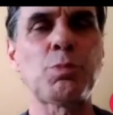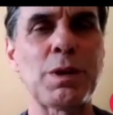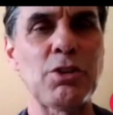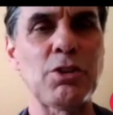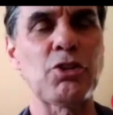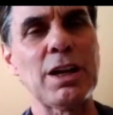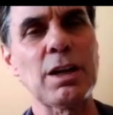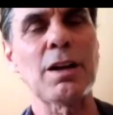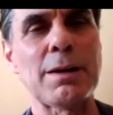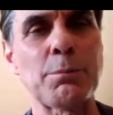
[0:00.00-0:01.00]
bench
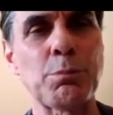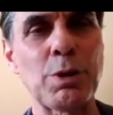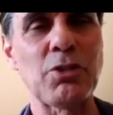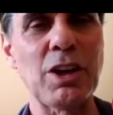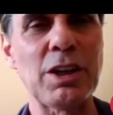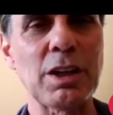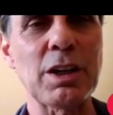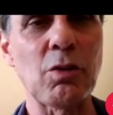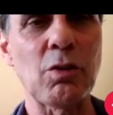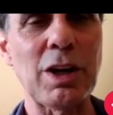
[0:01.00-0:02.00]
press, incline press
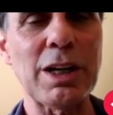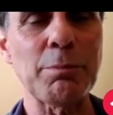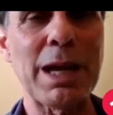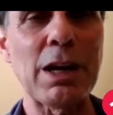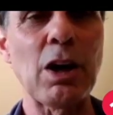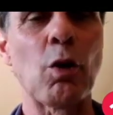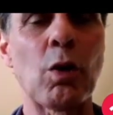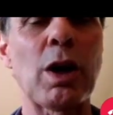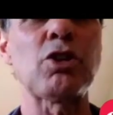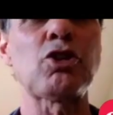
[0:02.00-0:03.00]
in the correct
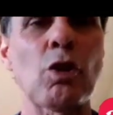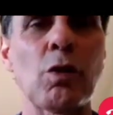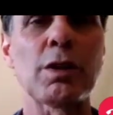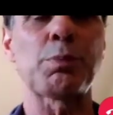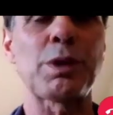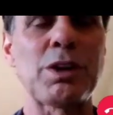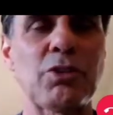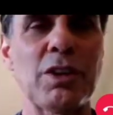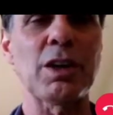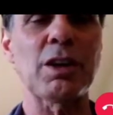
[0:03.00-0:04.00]
manner, or a
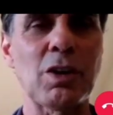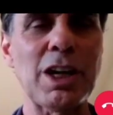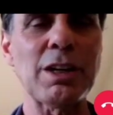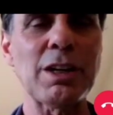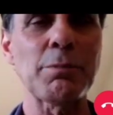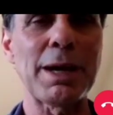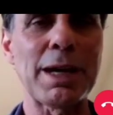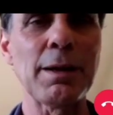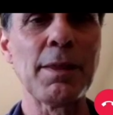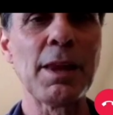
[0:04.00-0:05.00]
shoulder press in the
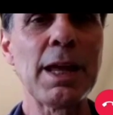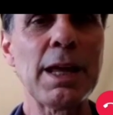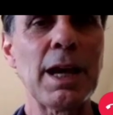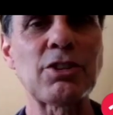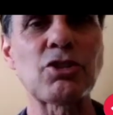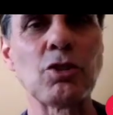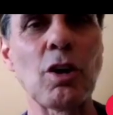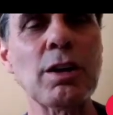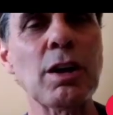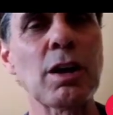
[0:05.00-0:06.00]
correct manner,
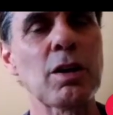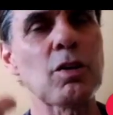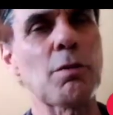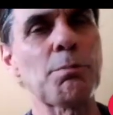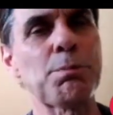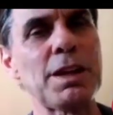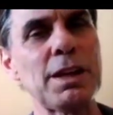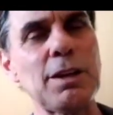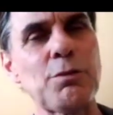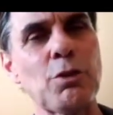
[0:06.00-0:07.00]
it's not
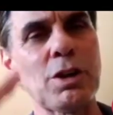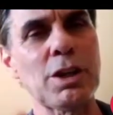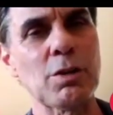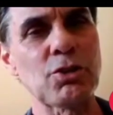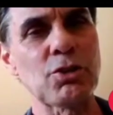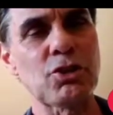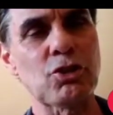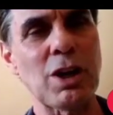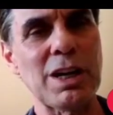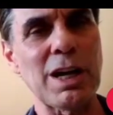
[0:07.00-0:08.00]
completely
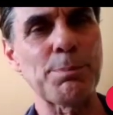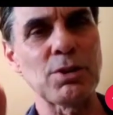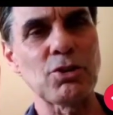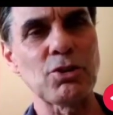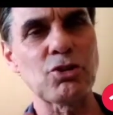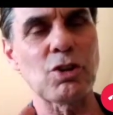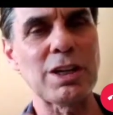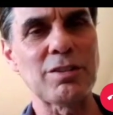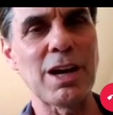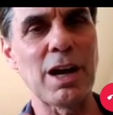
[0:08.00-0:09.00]
vertical, straight up and
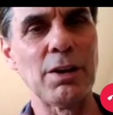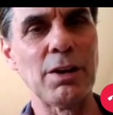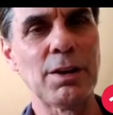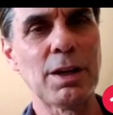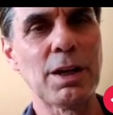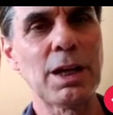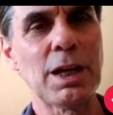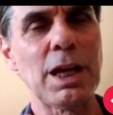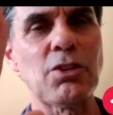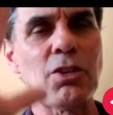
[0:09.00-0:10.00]
straight down.
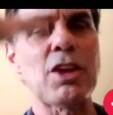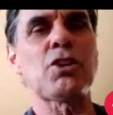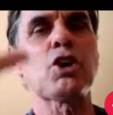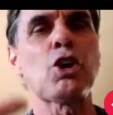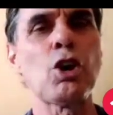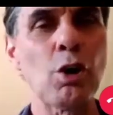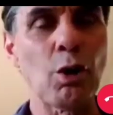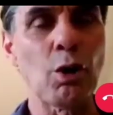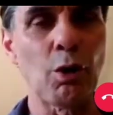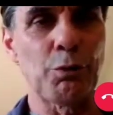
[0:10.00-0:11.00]
There's a
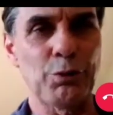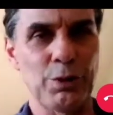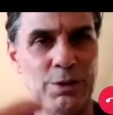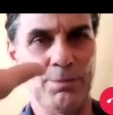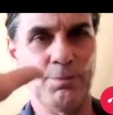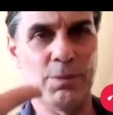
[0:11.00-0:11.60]
curve.